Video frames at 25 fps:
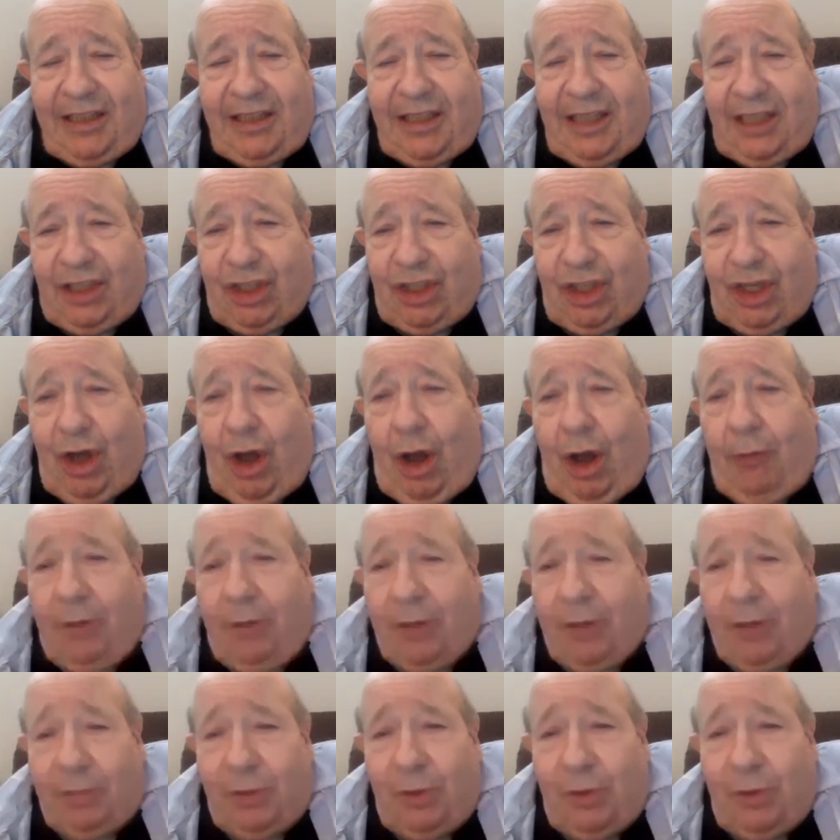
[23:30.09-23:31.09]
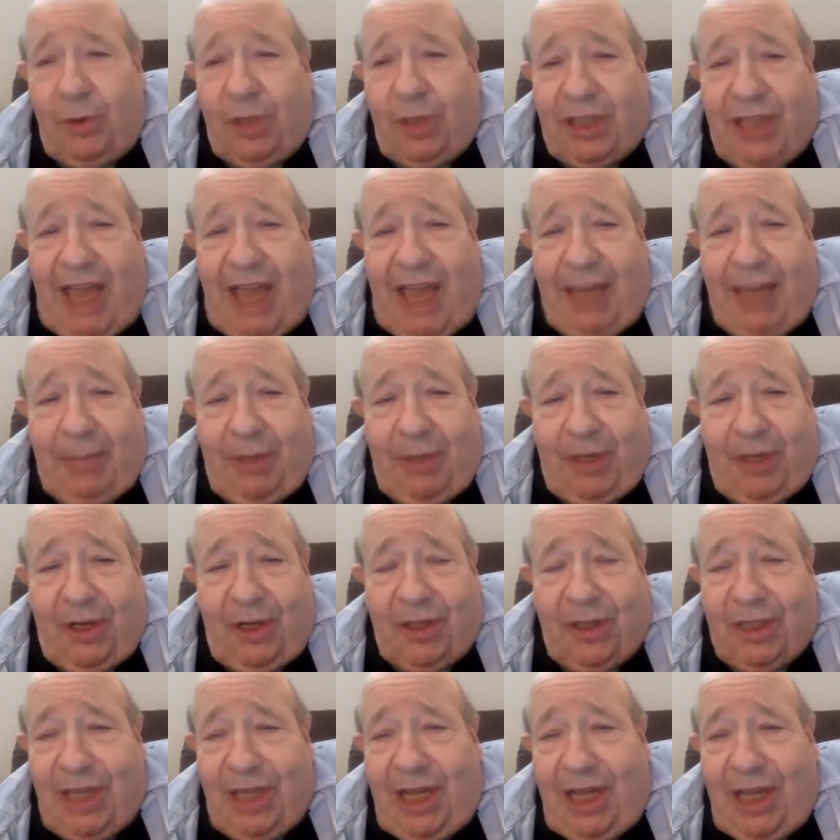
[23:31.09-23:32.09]
that she almost blew the take,
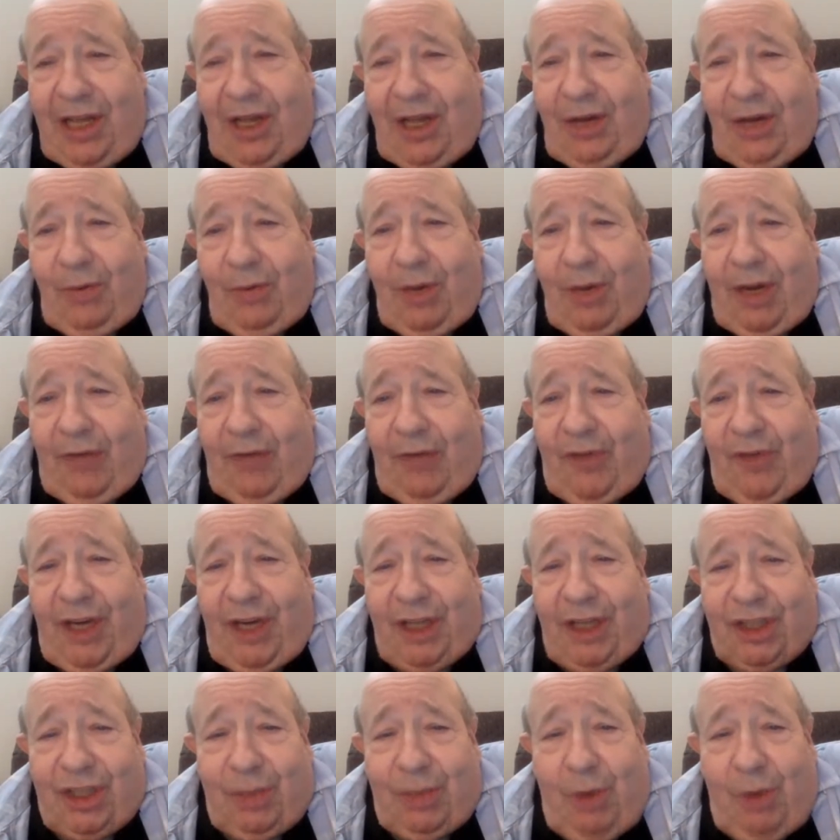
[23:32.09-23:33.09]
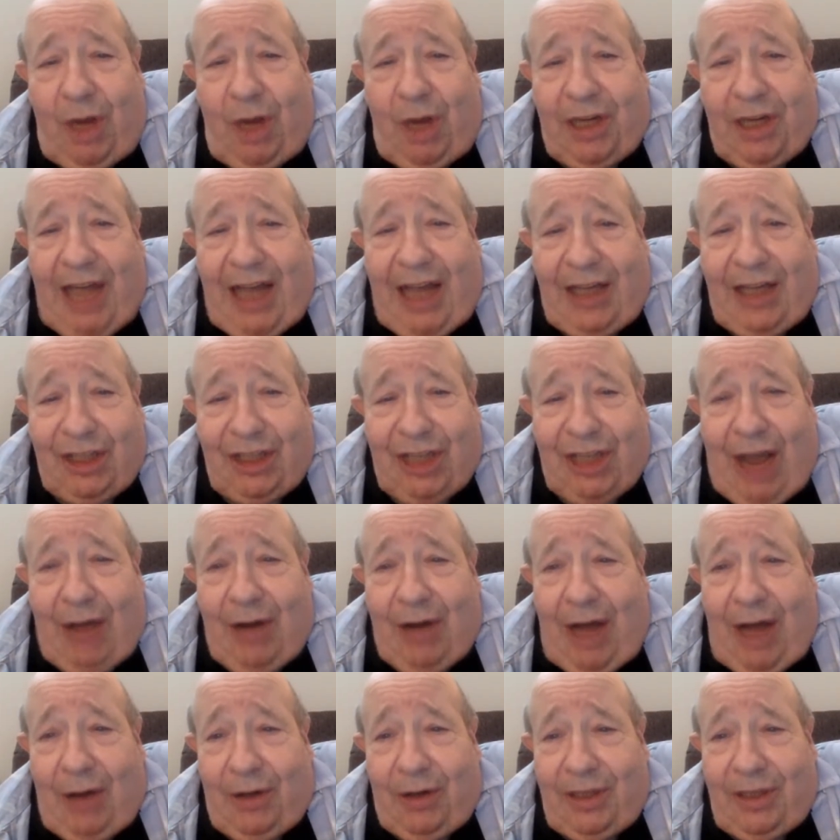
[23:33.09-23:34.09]
because when it finished, she wanted to
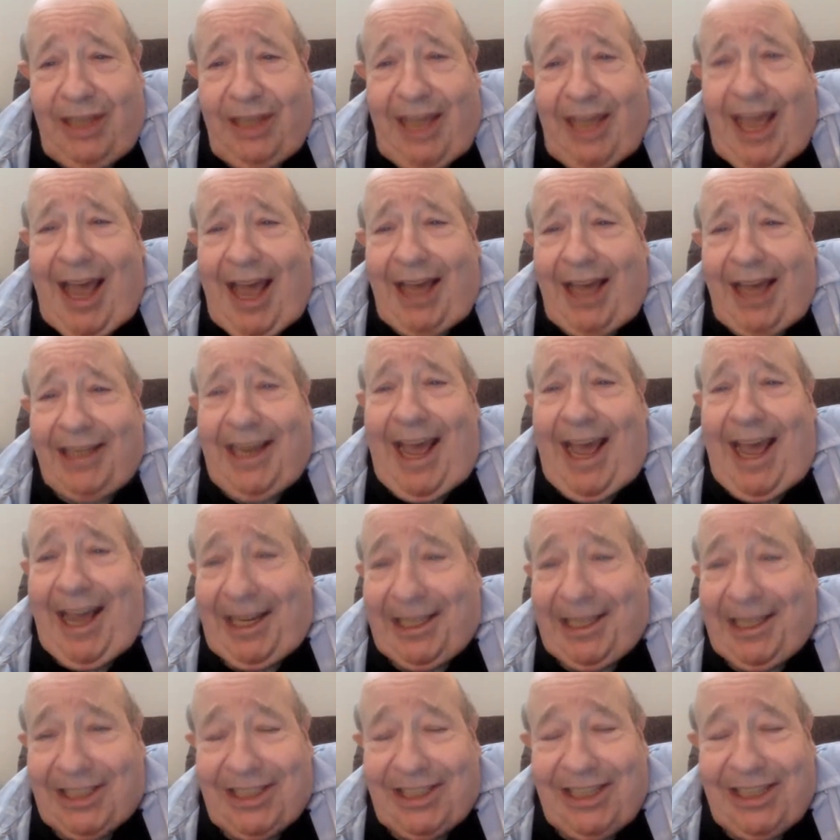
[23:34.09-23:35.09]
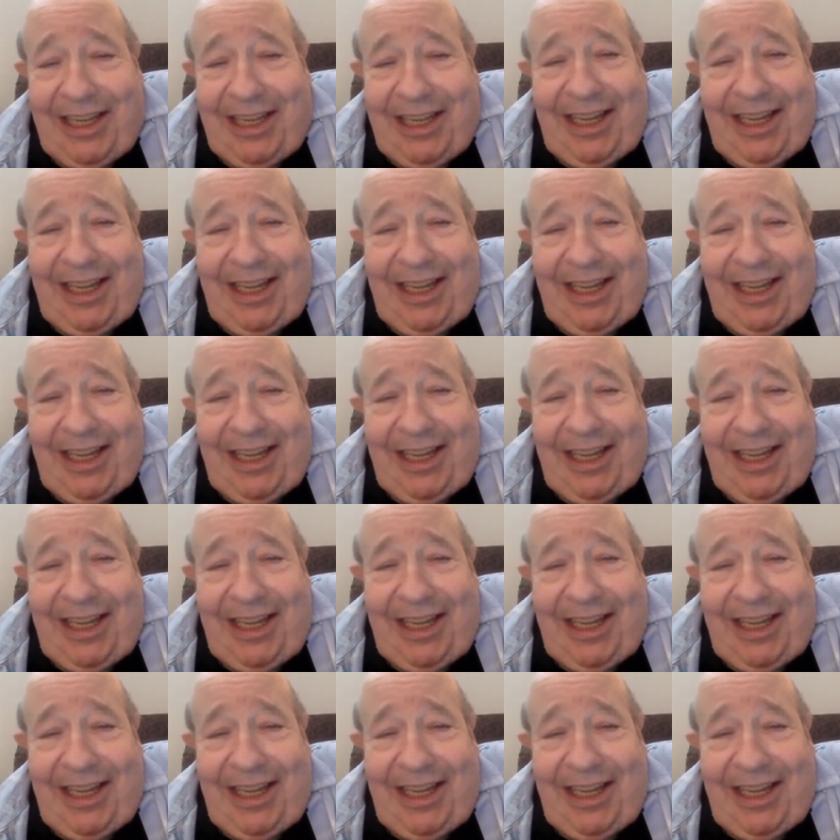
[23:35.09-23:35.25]
shout out, yeah, Dex.